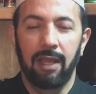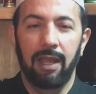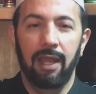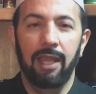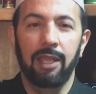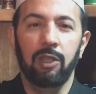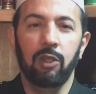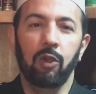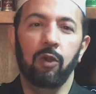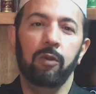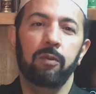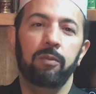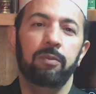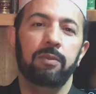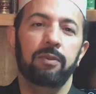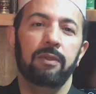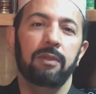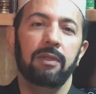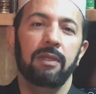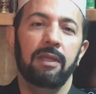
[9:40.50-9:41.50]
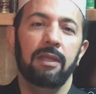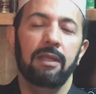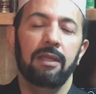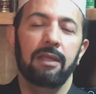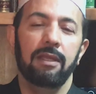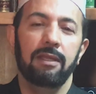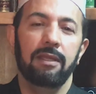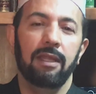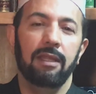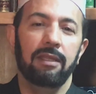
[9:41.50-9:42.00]
I hope
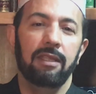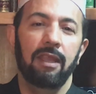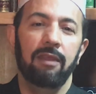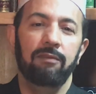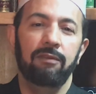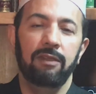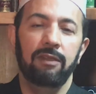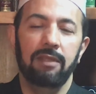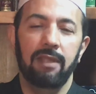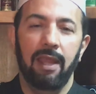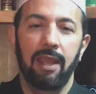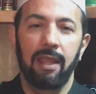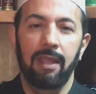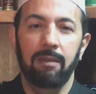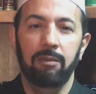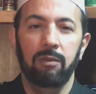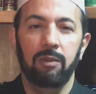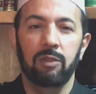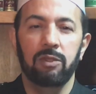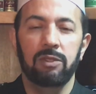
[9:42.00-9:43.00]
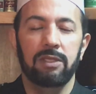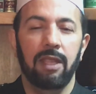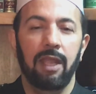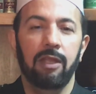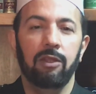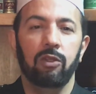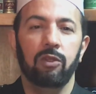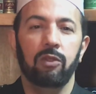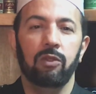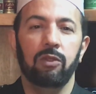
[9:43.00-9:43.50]
that every time you
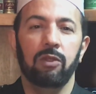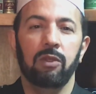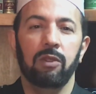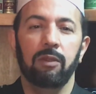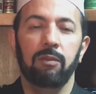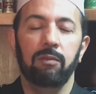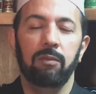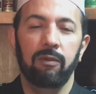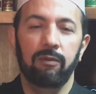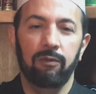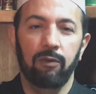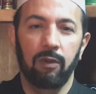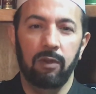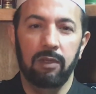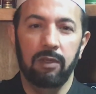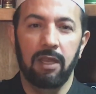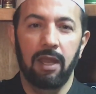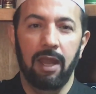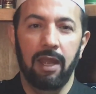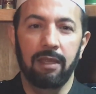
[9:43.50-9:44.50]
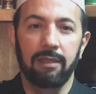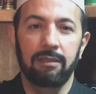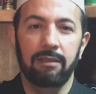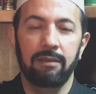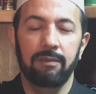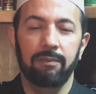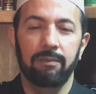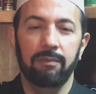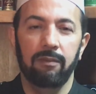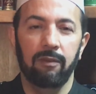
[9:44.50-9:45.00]
stand before God,
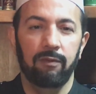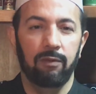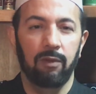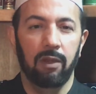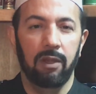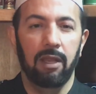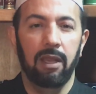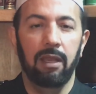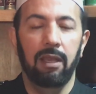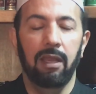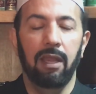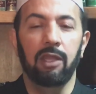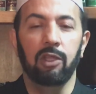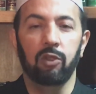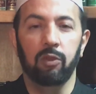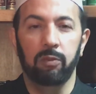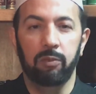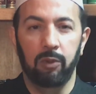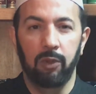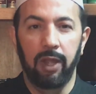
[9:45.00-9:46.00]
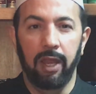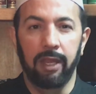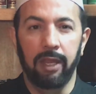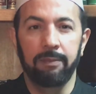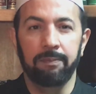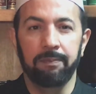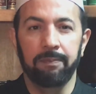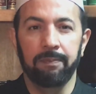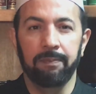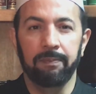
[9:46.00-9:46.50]
before Allah to pray,
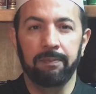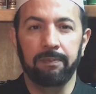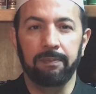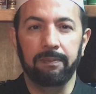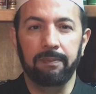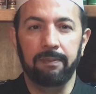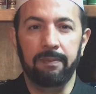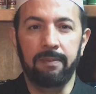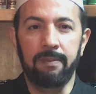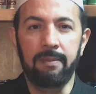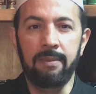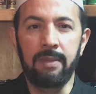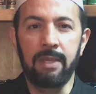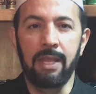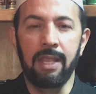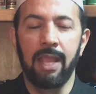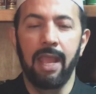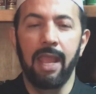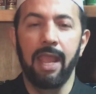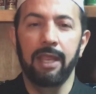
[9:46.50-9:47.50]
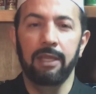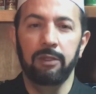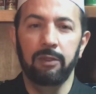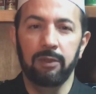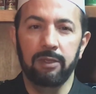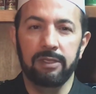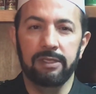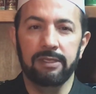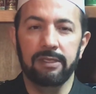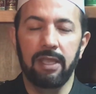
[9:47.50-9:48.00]
and you
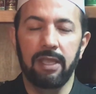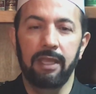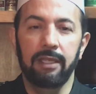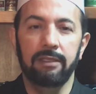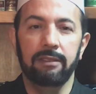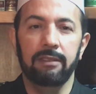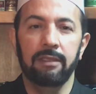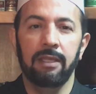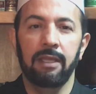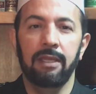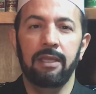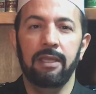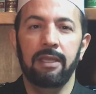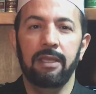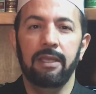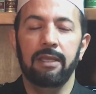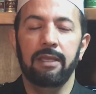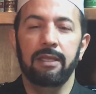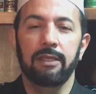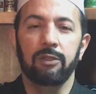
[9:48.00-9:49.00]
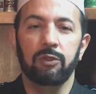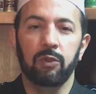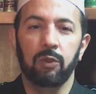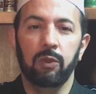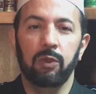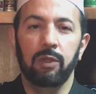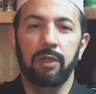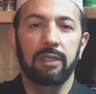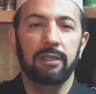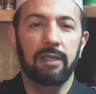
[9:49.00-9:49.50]
recite
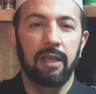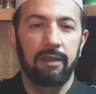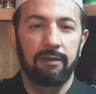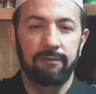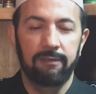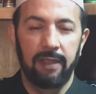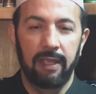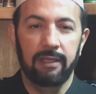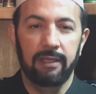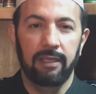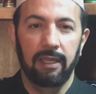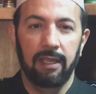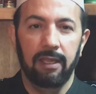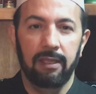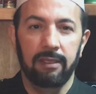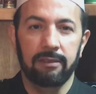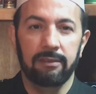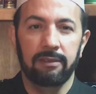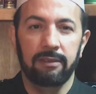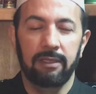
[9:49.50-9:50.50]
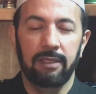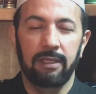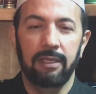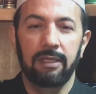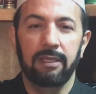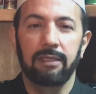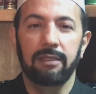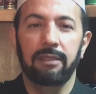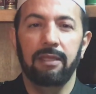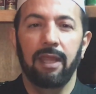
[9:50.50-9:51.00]
Surah Al-Fatiha,
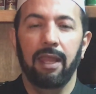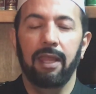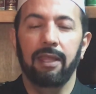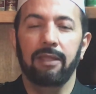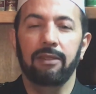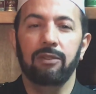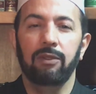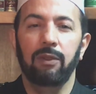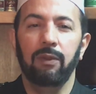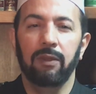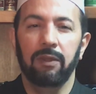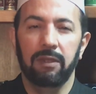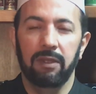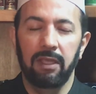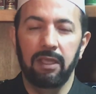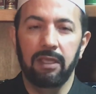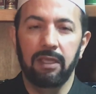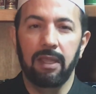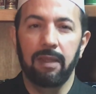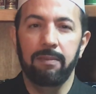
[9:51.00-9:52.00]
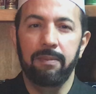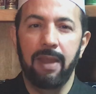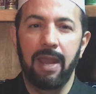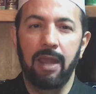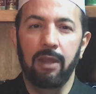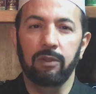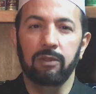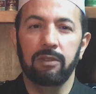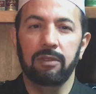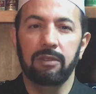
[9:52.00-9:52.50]
that you think
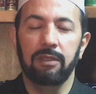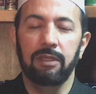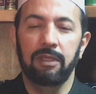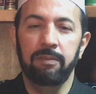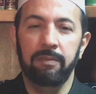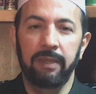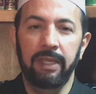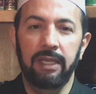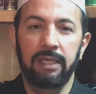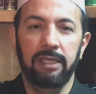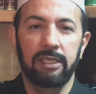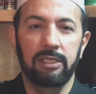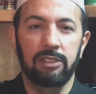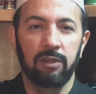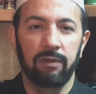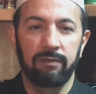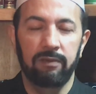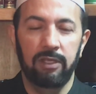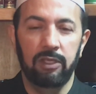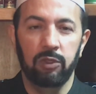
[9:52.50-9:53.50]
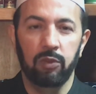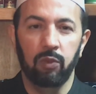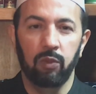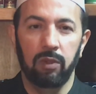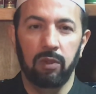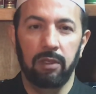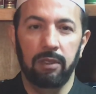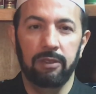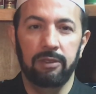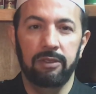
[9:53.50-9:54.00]
about the meanings of these
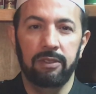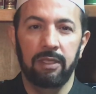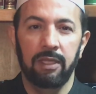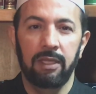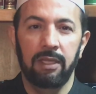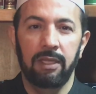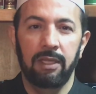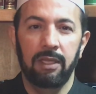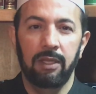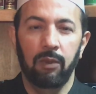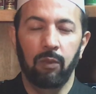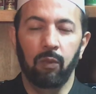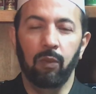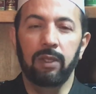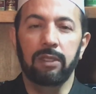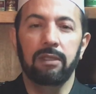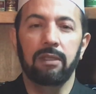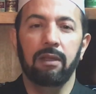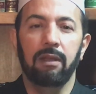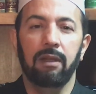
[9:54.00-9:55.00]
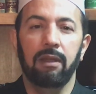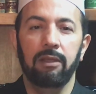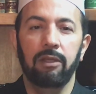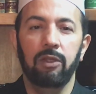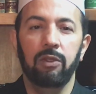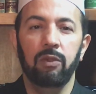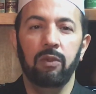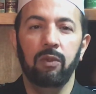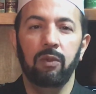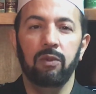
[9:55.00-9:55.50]
words. What are
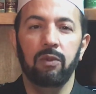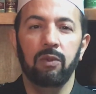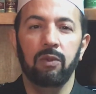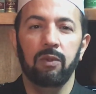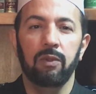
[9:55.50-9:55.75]
you